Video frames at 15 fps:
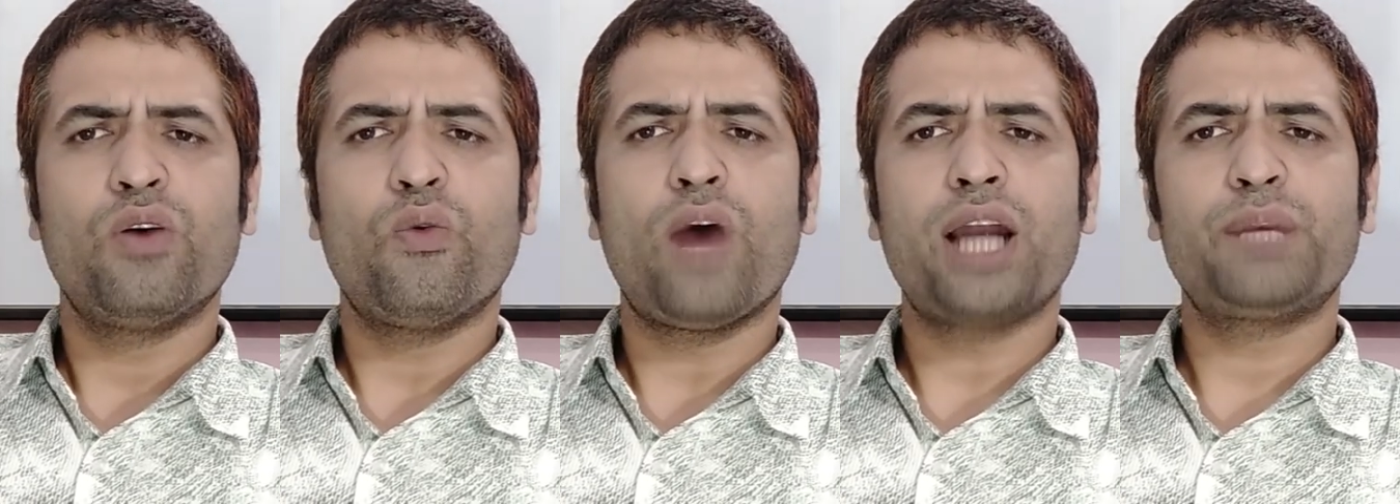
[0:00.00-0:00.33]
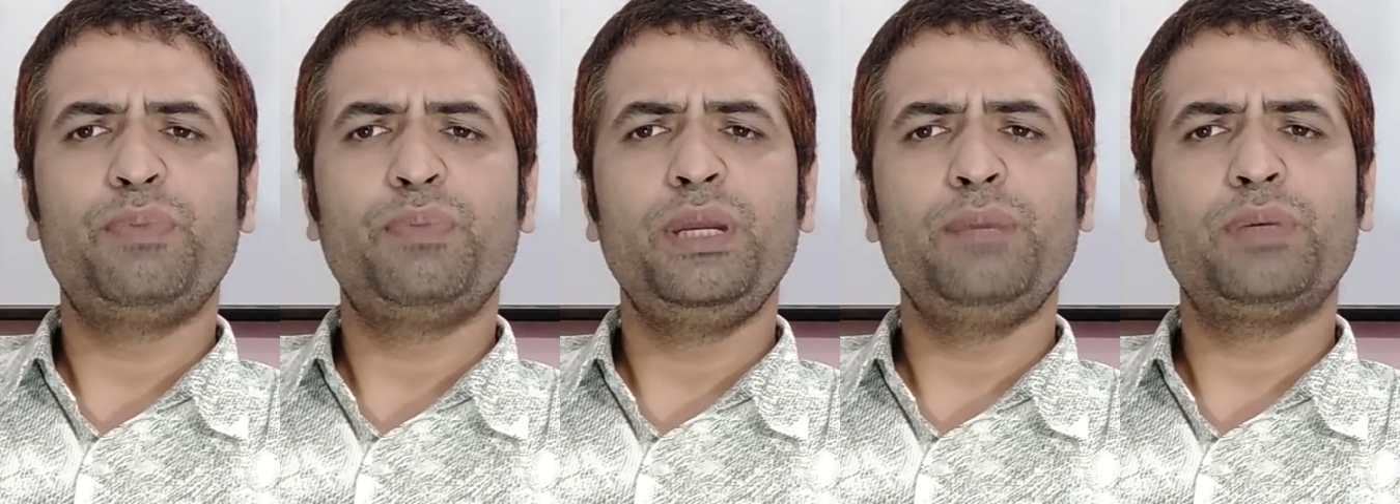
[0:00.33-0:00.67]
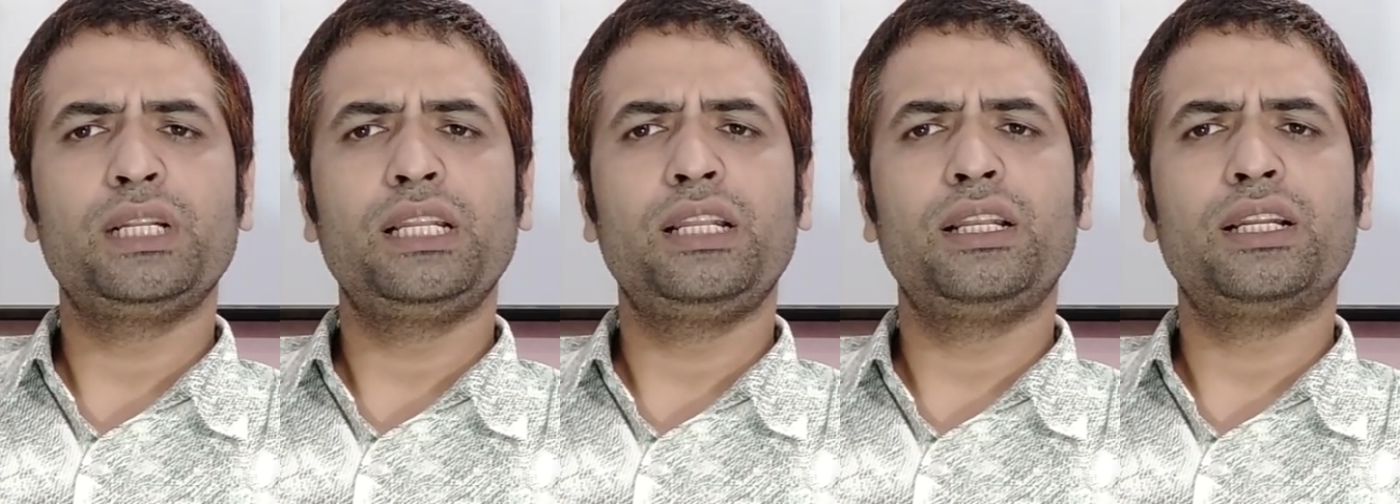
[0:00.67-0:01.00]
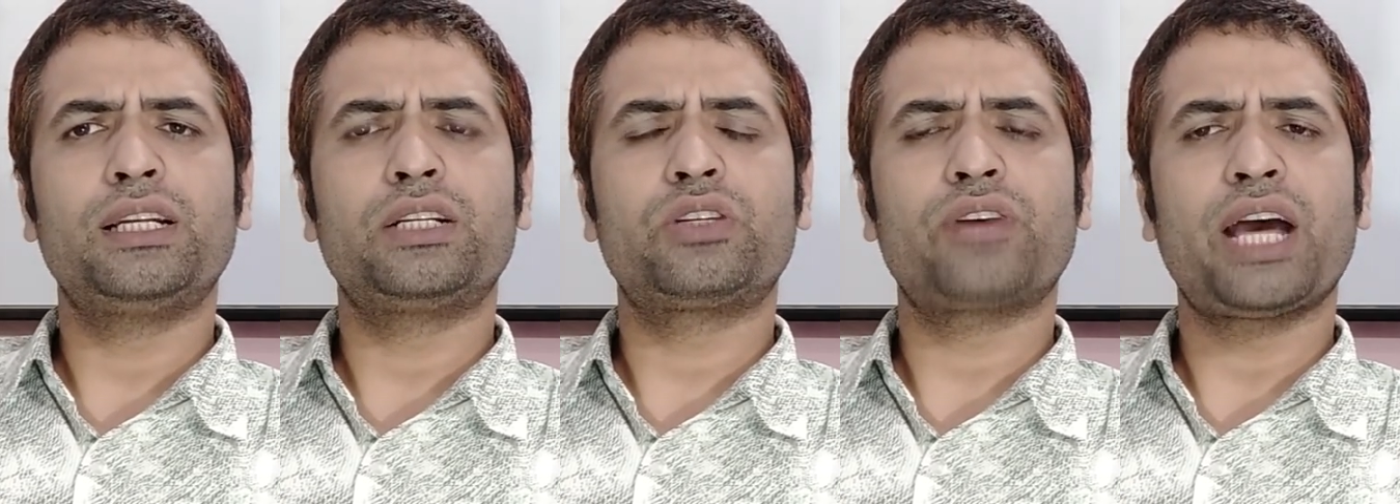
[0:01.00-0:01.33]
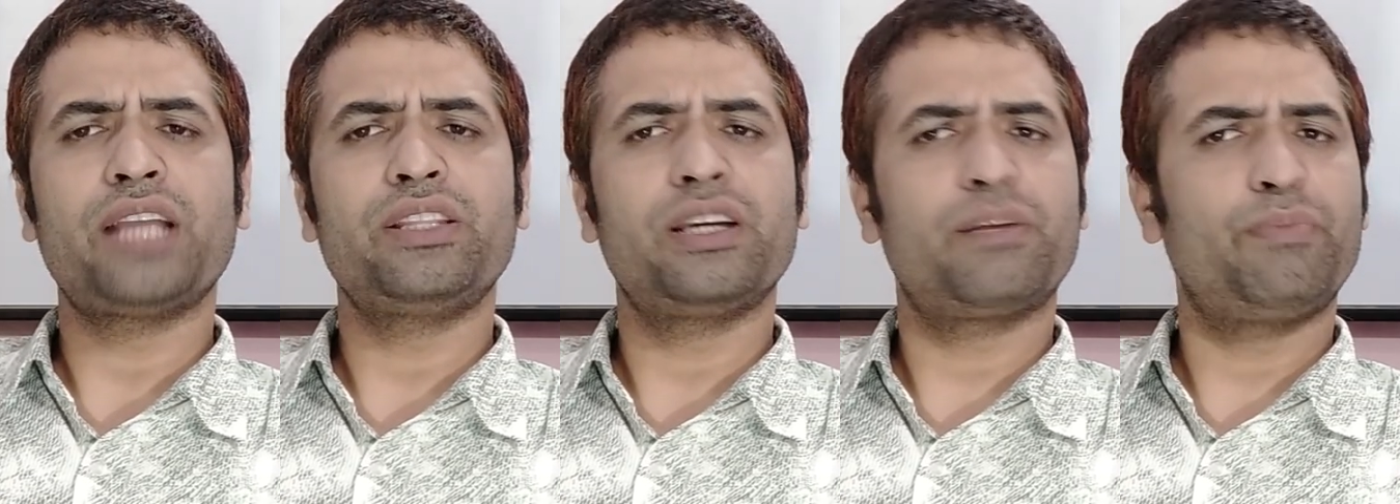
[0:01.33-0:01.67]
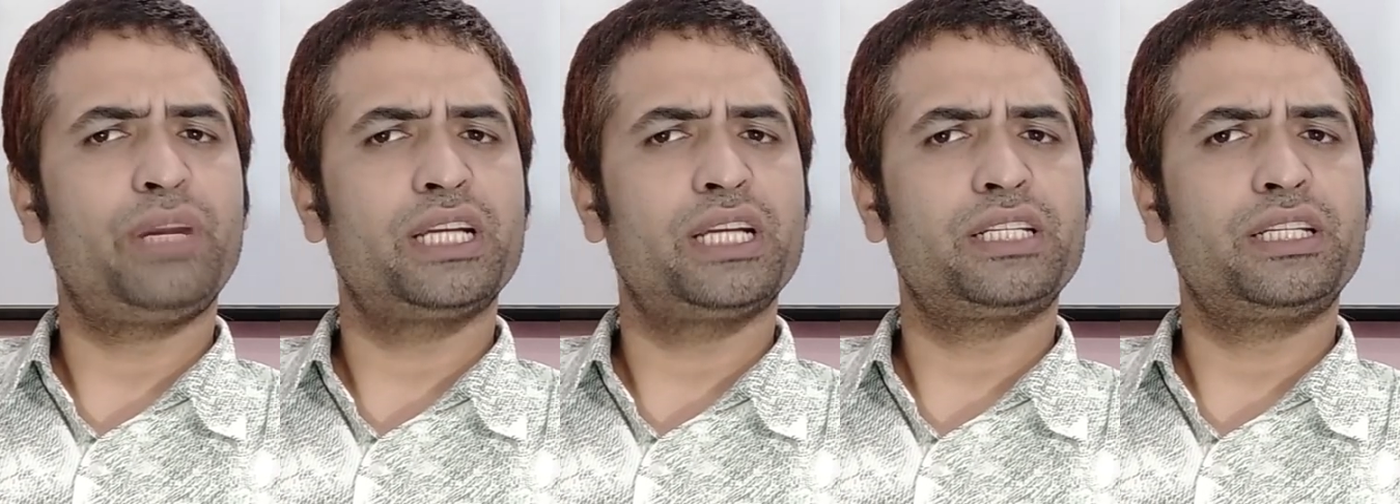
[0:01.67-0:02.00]
what people try their
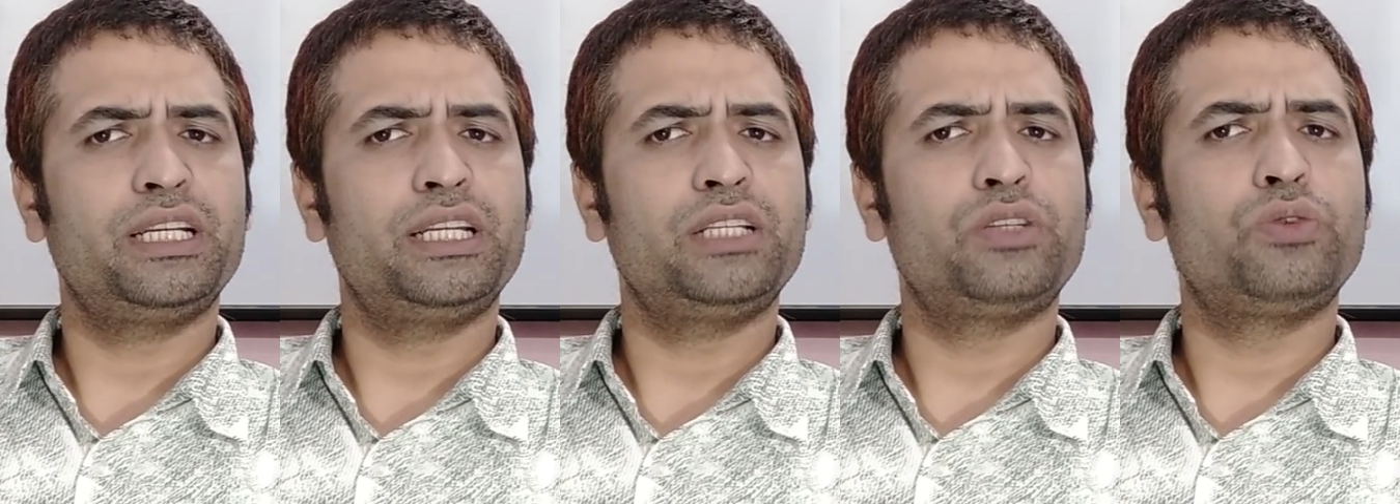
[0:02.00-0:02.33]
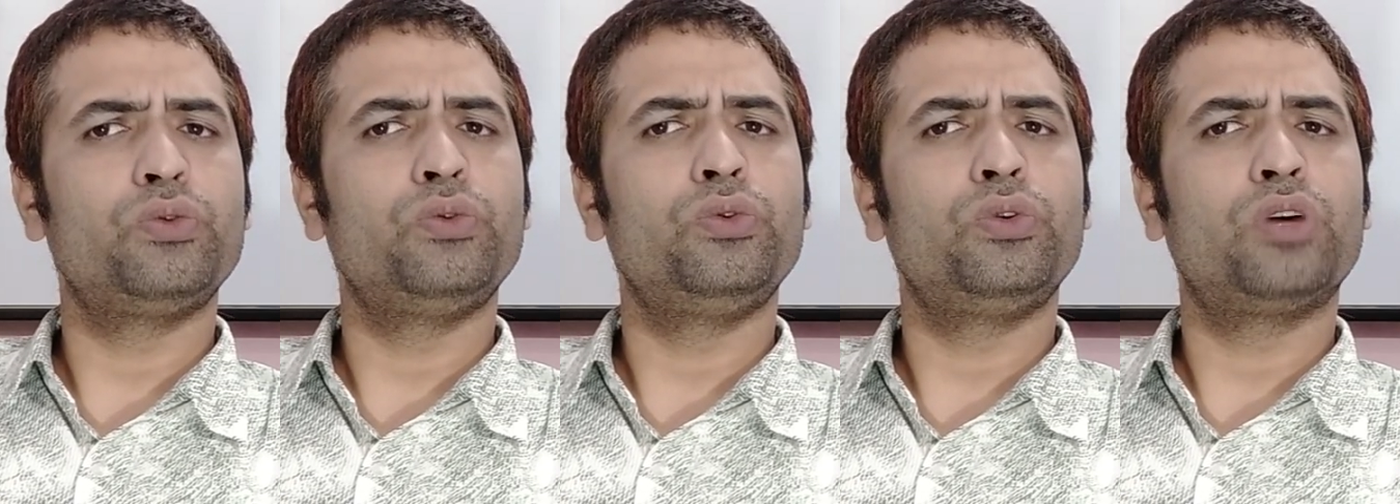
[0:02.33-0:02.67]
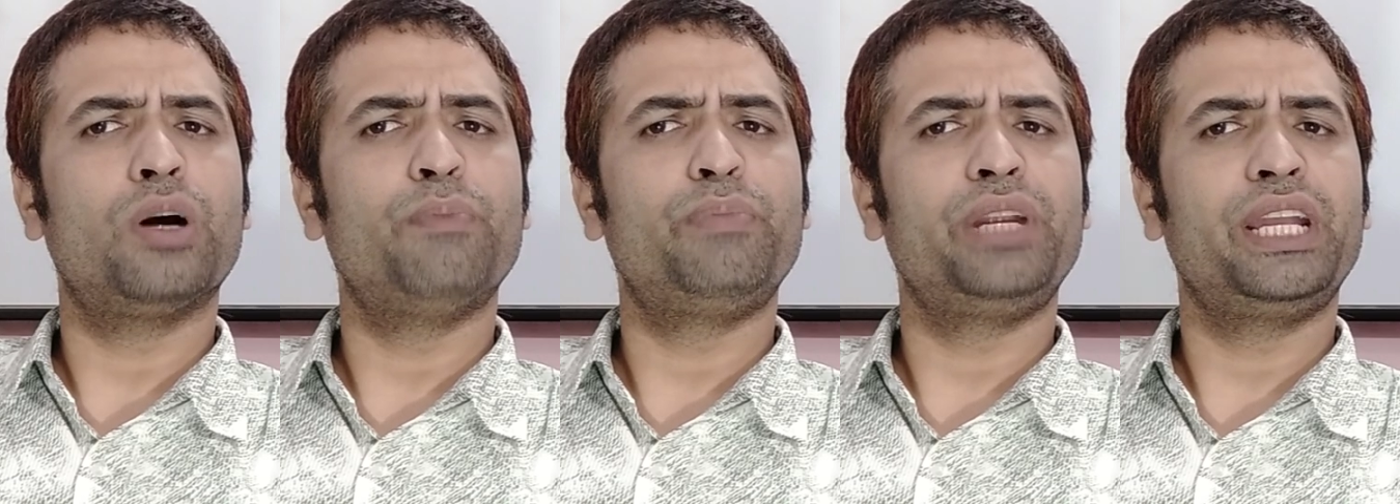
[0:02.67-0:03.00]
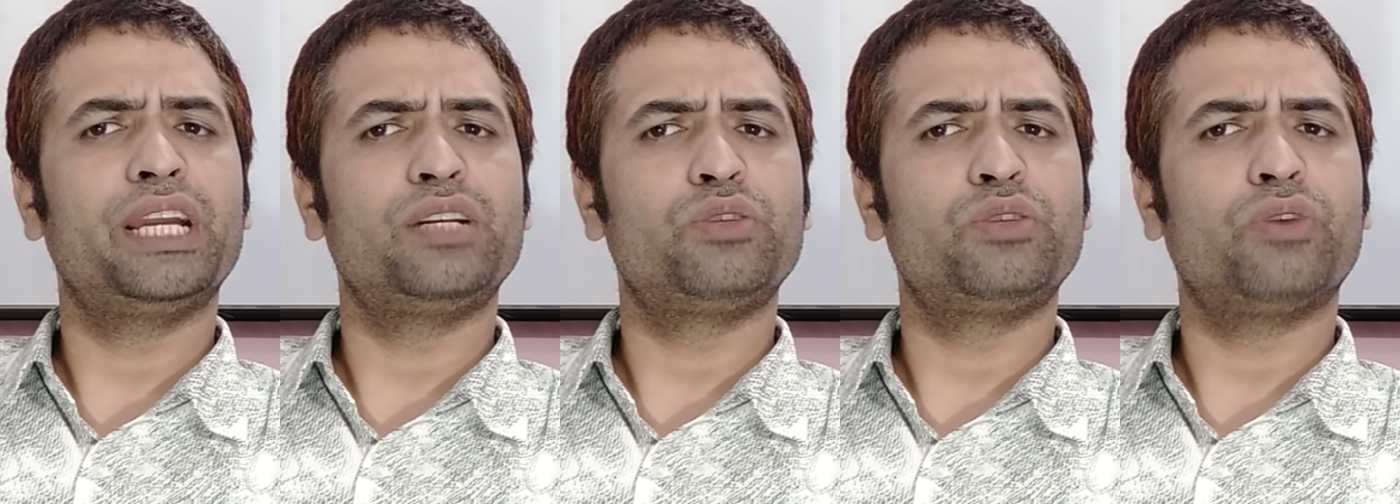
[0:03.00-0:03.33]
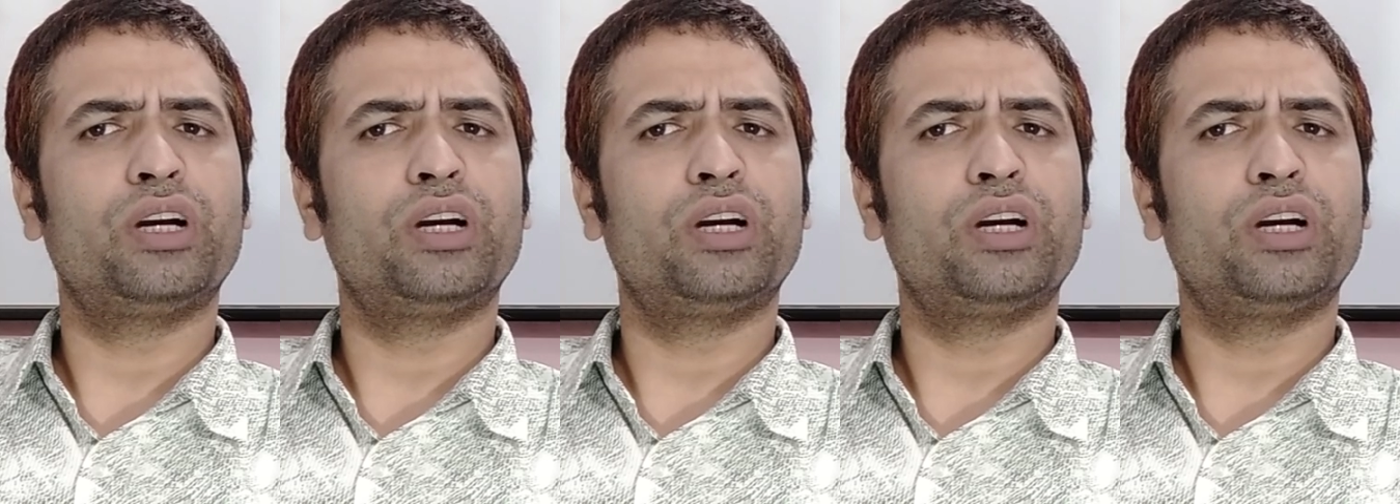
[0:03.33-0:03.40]
best is to comprehend,